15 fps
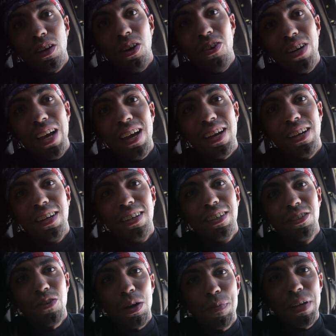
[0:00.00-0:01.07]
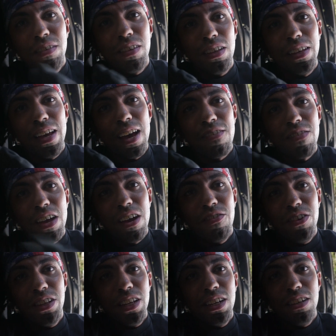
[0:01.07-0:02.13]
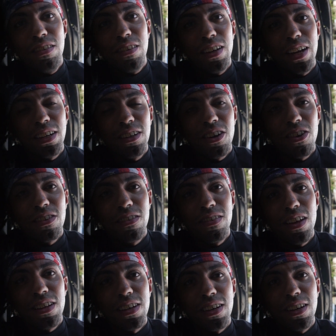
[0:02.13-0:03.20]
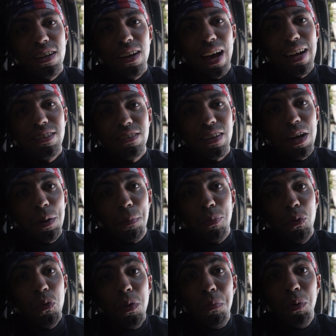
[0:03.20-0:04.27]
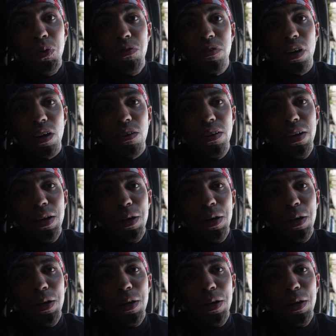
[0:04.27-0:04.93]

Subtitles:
Okay, so I basically have everything disconnected on the Celica. I just gotta pull the bolts out.